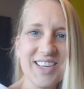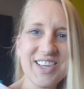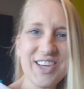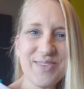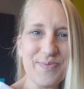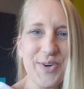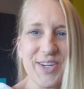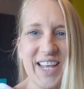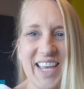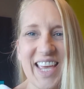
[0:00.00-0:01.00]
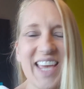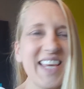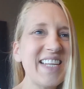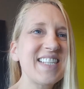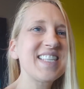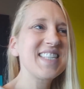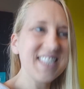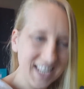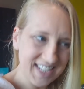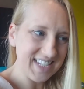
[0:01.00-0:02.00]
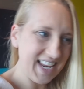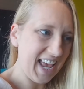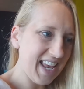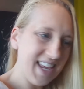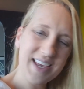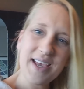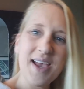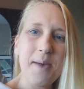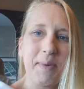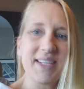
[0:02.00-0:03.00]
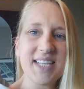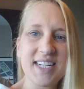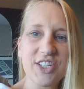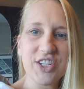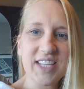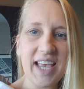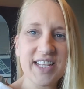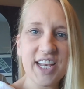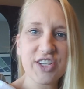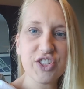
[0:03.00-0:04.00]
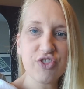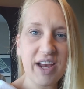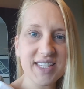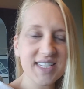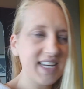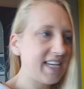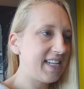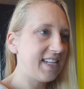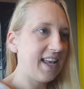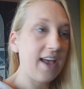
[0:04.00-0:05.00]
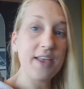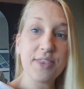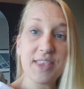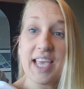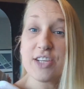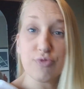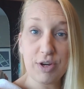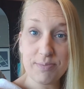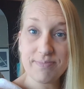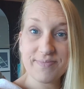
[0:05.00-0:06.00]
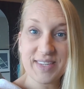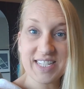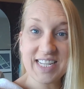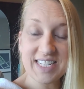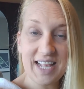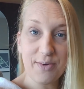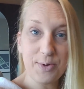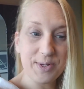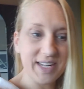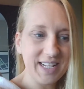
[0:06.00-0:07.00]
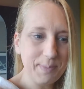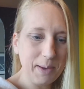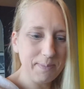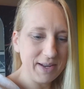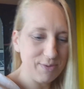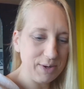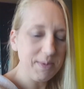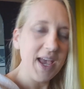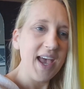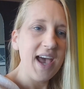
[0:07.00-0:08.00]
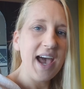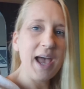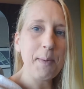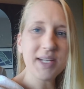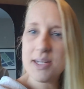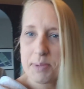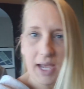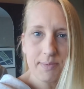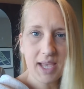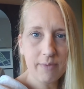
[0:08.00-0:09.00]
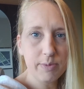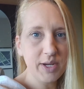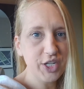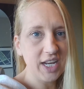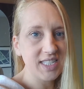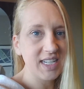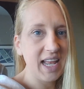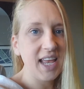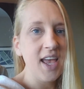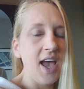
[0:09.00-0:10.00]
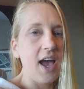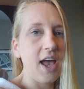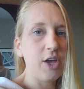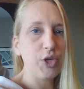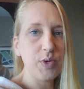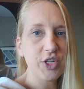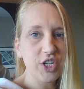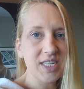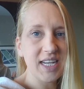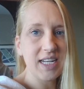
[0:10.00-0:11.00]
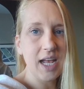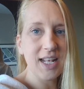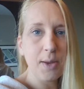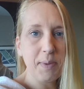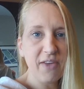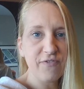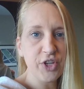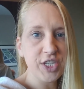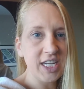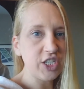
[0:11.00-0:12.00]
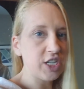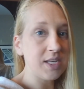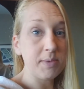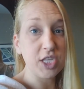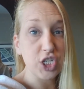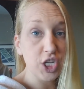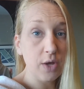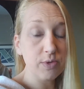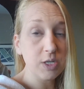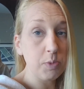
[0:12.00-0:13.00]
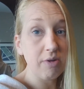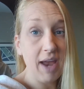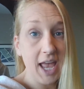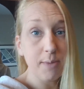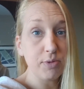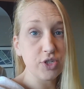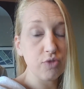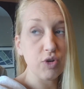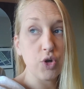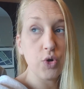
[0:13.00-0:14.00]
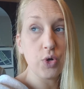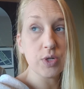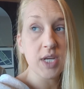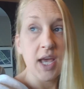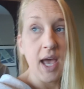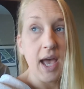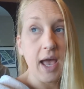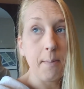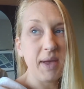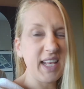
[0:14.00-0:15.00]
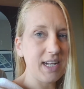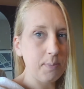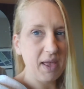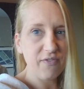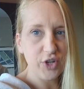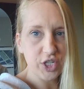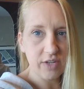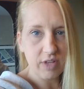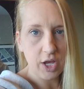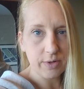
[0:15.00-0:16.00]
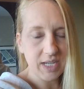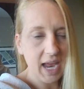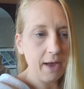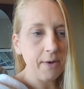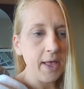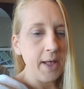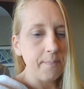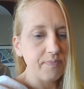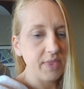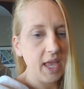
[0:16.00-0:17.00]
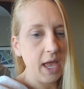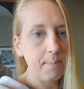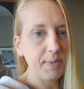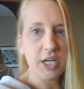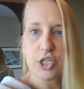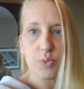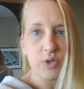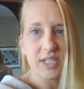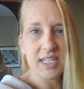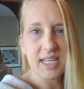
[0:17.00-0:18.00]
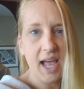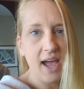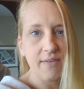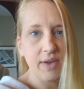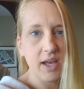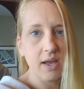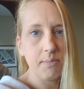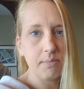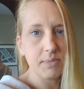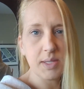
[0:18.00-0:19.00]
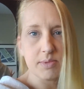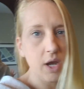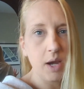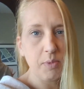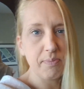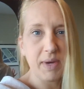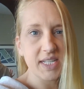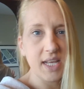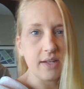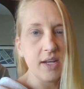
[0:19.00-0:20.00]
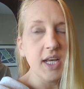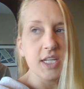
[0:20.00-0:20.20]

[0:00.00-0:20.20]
Good morning, it is Sunday. My son is just getting dressed in his room, as he's now calling it, the bunk bed room. I didn't pick up the camera much yesterday. You would have just seen a little bit of footage of some of the shows that we were able to record, and a little bit of footage of the hotel. But I just wanted to have some time with my son.